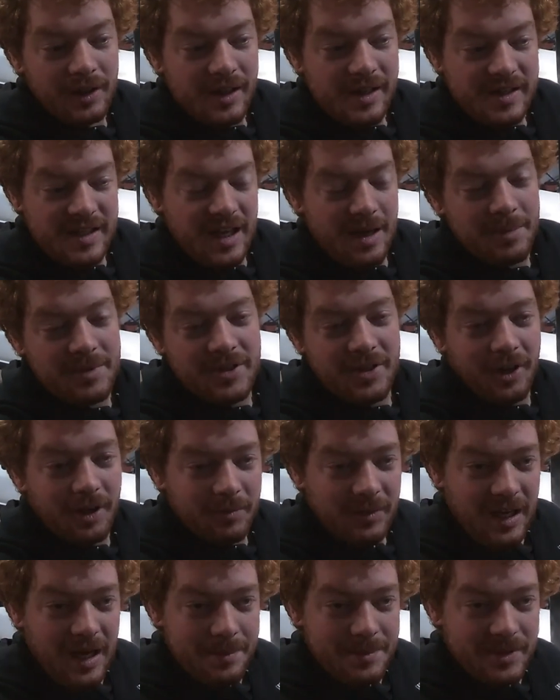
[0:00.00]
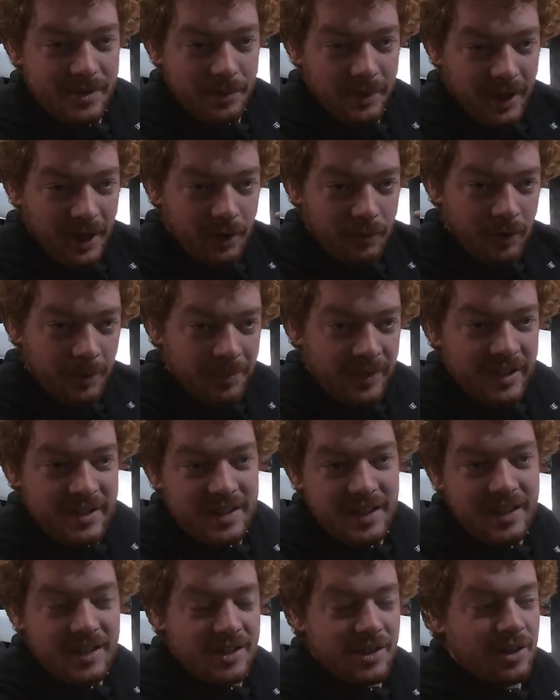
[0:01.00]
set up a time lapse. We're going to rip
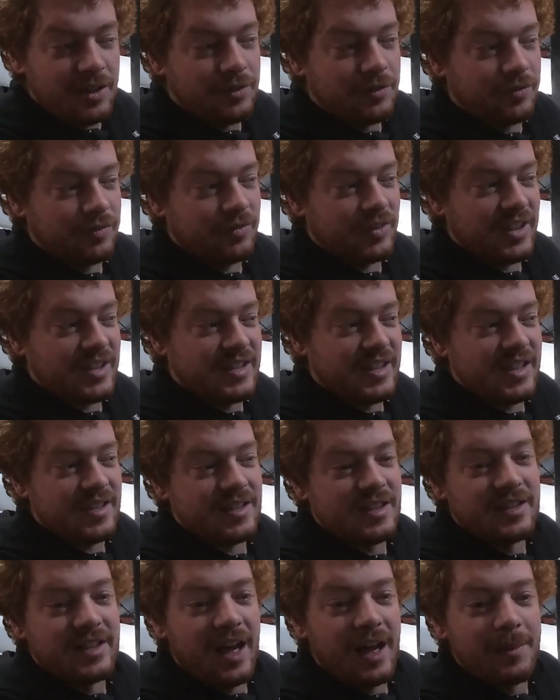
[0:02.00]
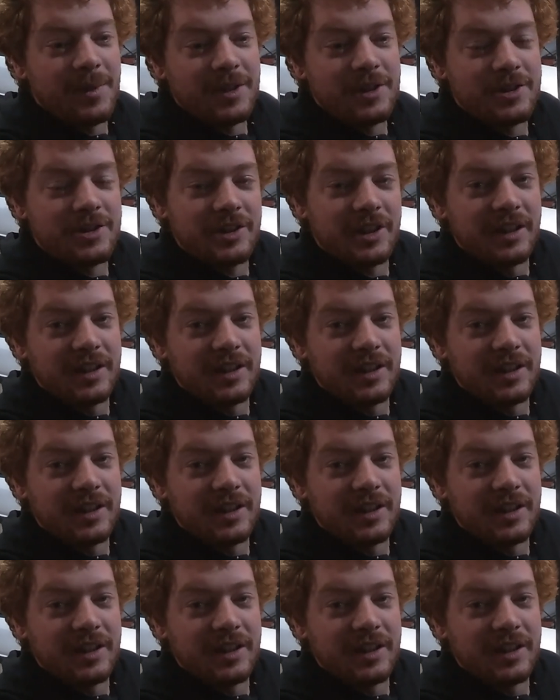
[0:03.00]
these heads off, assess the damage,